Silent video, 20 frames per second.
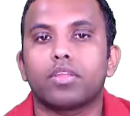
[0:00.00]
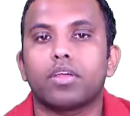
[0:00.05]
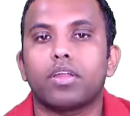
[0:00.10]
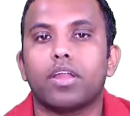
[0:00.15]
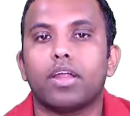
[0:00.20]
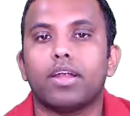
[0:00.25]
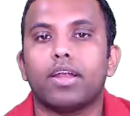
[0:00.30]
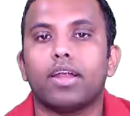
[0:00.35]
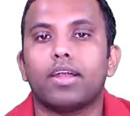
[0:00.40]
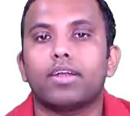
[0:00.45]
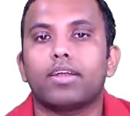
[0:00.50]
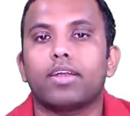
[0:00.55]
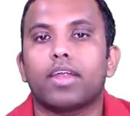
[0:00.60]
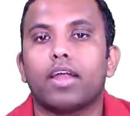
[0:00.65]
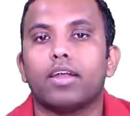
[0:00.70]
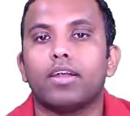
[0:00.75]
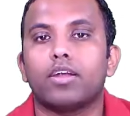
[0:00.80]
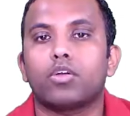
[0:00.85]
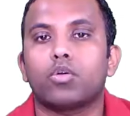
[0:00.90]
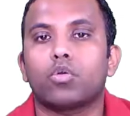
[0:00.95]
Right, and
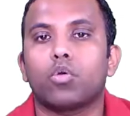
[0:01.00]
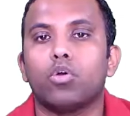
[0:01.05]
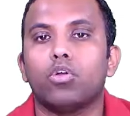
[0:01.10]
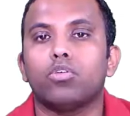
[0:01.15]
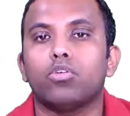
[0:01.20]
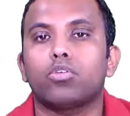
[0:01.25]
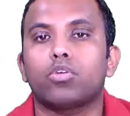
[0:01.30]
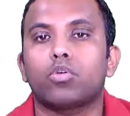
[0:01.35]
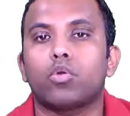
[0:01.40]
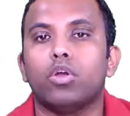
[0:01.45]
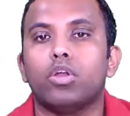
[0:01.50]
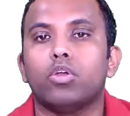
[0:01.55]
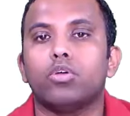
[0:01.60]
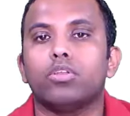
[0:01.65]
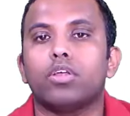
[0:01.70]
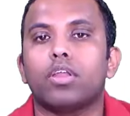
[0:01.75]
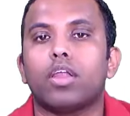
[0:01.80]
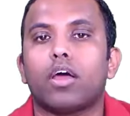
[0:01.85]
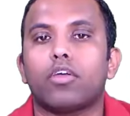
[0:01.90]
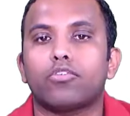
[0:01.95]
I told you in
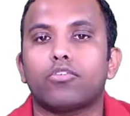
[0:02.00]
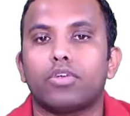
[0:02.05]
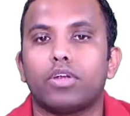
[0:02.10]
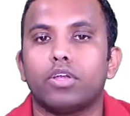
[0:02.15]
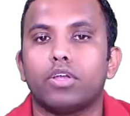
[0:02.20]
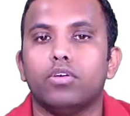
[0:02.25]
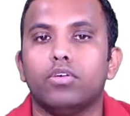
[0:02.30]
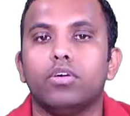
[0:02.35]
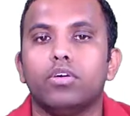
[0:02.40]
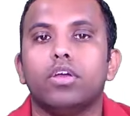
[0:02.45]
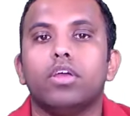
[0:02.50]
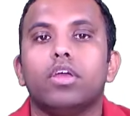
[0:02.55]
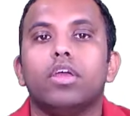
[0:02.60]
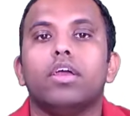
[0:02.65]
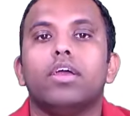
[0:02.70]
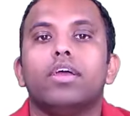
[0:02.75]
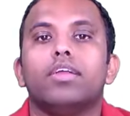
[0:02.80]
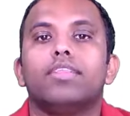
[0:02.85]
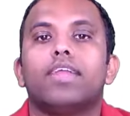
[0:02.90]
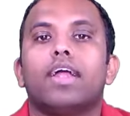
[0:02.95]
the last video
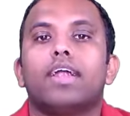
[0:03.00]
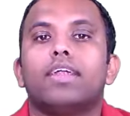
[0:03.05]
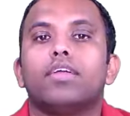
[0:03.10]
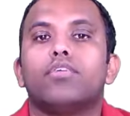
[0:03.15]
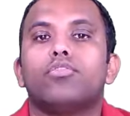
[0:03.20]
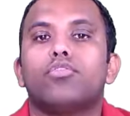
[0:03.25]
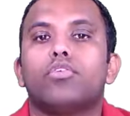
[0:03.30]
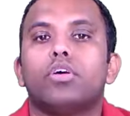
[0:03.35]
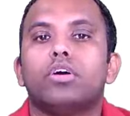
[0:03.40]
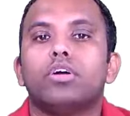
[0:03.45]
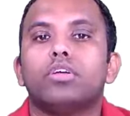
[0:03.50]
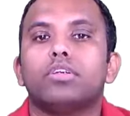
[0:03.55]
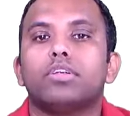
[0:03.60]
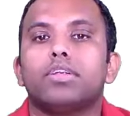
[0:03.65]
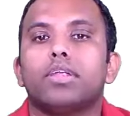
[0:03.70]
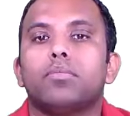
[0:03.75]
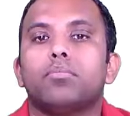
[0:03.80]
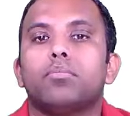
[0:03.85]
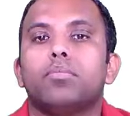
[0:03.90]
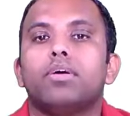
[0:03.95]
that the first
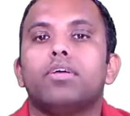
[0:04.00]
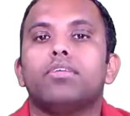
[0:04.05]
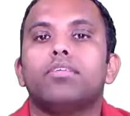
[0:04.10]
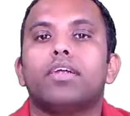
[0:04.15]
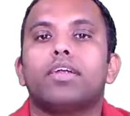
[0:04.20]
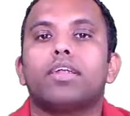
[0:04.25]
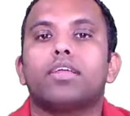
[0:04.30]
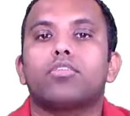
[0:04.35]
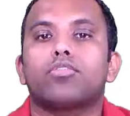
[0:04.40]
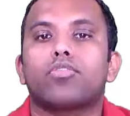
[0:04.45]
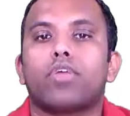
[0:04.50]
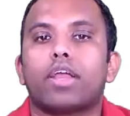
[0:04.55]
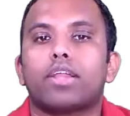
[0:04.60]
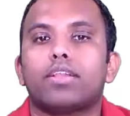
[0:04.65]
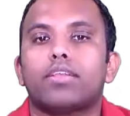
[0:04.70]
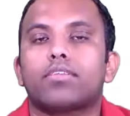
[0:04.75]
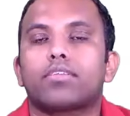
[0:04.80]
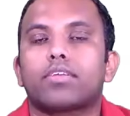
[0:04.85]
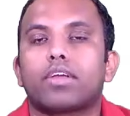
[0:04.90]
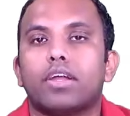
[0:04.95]
number satisfying
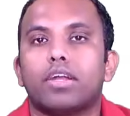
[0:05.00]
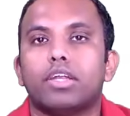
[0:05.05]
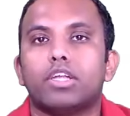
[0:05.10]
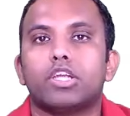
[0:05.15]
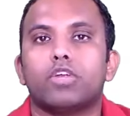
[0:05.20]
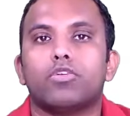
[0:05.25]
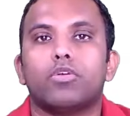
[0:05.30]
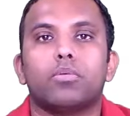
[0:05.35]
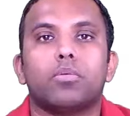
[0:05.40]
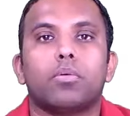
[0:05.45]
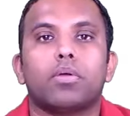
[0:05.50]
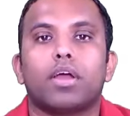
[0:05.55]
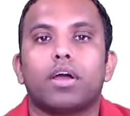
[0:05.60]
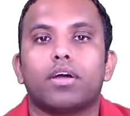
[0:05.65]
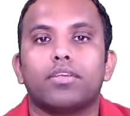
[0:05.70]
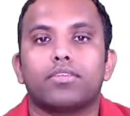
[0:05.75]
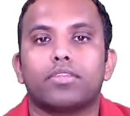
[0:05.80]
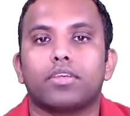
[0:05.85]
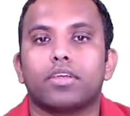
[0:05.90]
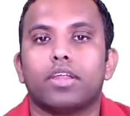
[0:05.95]
this condition would be my
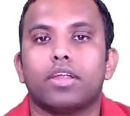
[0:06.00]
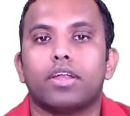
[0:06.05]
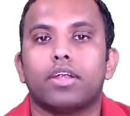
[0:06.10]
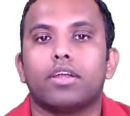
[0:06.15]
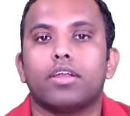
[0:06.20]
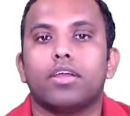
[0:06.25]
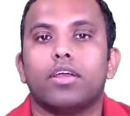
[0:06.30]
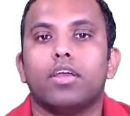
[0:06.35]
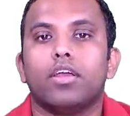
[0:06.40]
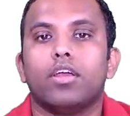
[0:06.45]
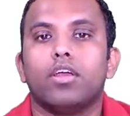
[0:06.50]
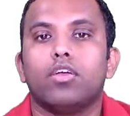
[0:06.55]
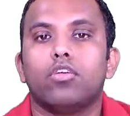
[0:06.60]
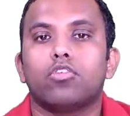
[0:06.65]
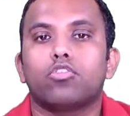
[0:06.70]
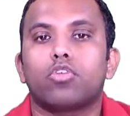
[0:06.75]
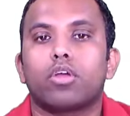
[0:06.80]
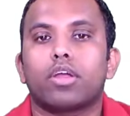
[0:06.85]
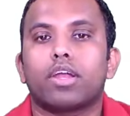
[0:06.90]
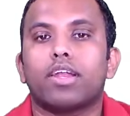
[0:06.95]
answer, right?
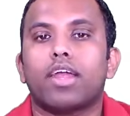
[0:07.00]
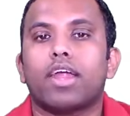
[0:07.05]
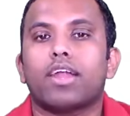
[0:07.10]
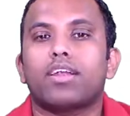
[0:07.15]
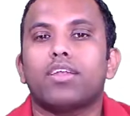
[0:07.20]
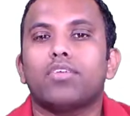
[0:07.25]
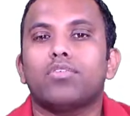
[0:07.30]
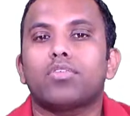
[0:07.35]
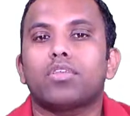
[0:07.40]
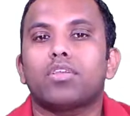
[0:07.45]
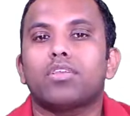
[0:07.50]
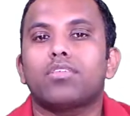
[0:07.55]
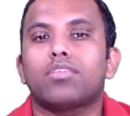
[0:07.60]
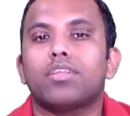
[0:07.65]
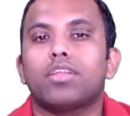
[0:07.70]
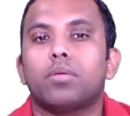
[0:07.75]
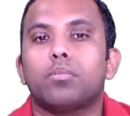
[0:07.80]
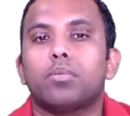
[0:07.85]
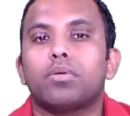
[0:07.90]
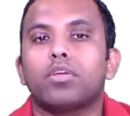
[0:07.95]
So I can directly, since the
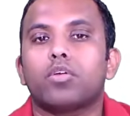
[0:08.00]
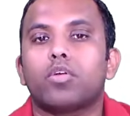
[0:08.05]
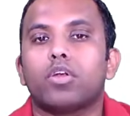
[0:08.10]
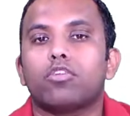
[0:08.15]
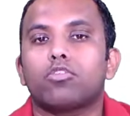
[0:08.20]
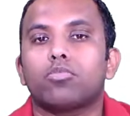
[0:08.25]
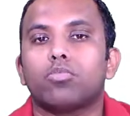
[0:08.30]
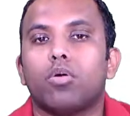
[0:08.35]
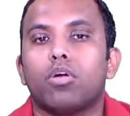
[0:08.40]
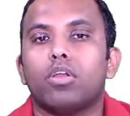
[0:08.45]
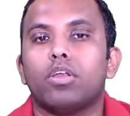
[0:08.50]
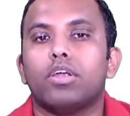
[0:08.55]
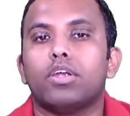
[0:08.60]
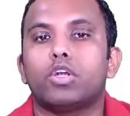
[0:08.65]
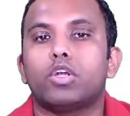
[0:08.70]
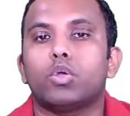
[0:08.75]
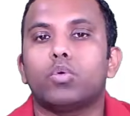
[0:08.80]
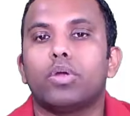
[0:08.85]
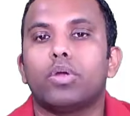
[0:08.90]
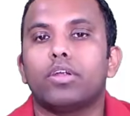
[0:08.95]
numbers are quite small here,
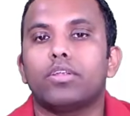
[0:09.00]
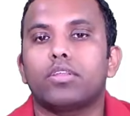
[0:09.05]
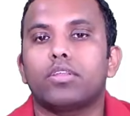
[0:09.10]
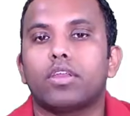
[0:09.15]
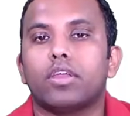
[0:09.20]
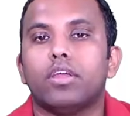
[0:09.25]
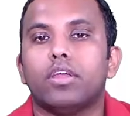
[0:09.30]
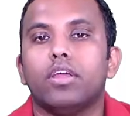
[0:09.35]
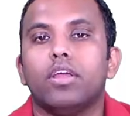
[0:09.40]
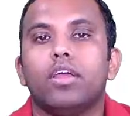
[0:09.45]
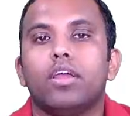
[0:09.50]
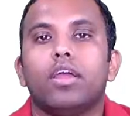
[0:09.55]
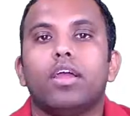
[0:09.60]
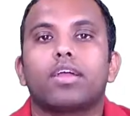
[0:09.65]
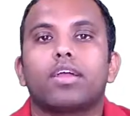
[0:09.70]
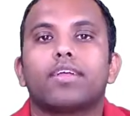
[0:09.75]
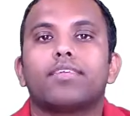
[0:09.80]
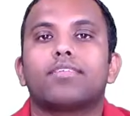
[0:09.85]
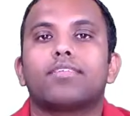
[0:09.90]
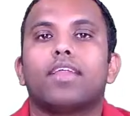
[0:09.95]
2 and 3,
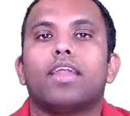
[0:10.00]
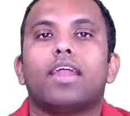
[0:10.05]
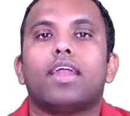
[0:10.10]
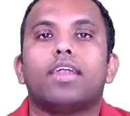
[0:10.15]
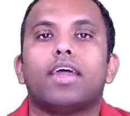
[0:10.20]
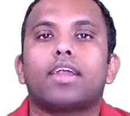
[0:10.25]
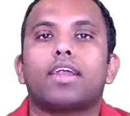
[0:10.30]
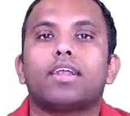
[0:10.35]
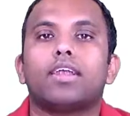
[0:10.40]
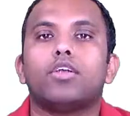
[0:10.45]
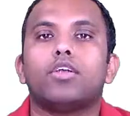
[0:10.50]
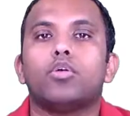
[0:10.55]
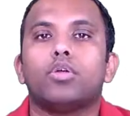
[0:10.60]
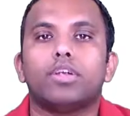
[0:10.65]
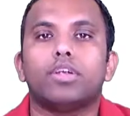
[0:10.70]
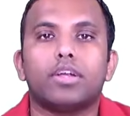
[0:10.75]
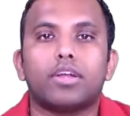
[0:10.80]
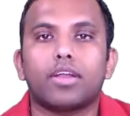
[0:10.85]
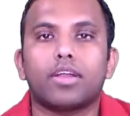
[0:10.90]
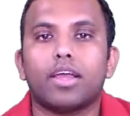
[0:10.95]
can directly do it
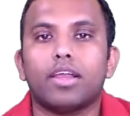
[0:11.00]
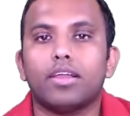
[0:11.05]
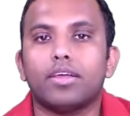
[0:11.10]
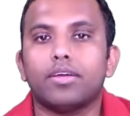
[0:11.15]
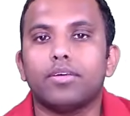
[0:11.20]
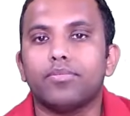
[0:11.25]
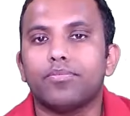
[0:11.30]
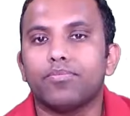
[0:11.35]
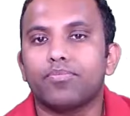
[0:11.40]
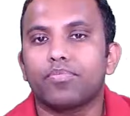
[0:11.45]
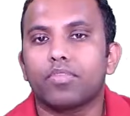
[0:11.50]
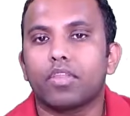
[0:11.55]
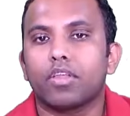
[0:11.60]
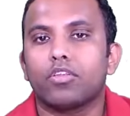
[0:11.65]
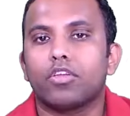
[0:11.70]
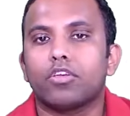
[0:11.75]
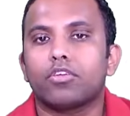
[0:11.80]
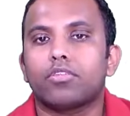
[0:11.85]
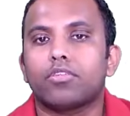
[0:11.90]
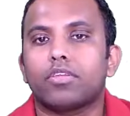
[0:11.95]
in trial here.
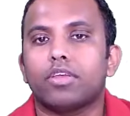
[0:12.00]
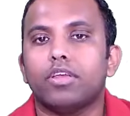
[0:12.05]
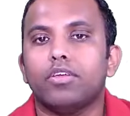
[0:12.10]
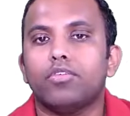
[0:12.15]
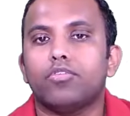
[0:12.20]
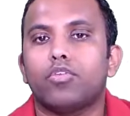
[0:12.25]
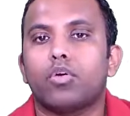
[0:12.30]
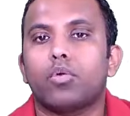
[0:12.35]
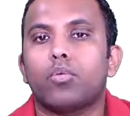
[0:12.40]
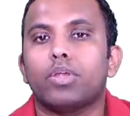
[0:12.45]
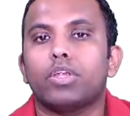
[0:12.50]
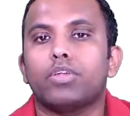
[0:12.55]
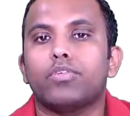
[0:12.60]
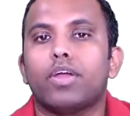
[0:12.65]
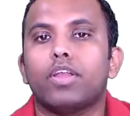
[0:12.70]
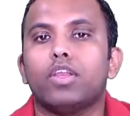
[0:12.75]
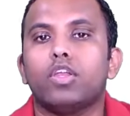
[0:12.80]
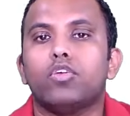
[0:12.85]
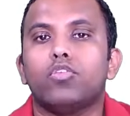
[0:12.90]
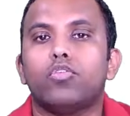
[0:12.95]
Just see for which
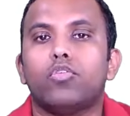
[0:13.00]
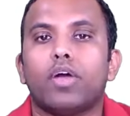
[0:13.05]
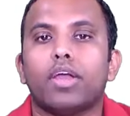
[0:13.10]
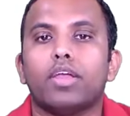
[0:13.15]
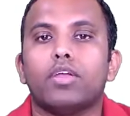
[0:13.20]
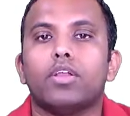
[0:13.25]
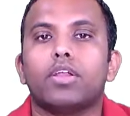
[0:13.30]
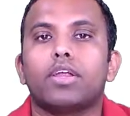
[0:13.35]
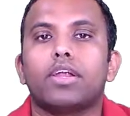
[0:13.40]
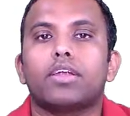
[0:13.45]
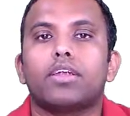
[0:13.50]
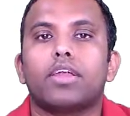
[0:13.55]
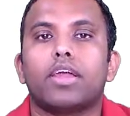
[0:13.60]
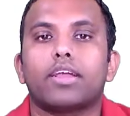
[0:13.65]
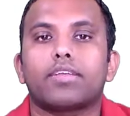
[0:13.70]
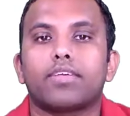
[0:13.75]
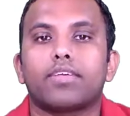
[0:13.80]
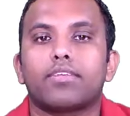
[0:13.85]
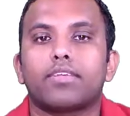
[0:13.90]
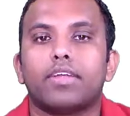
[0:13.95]
value of y you will get
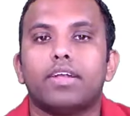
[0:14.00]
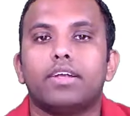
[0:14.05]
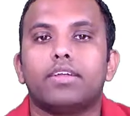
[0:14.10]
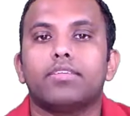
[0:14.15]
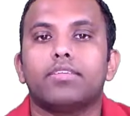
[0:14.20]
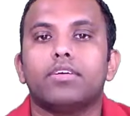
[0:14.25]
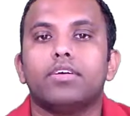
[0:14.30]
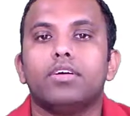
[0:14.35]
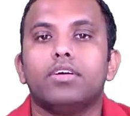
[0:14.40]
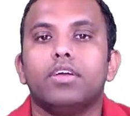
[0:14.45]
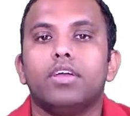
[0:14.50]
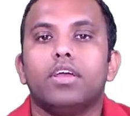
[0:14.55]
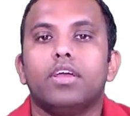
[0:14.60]
x as integer.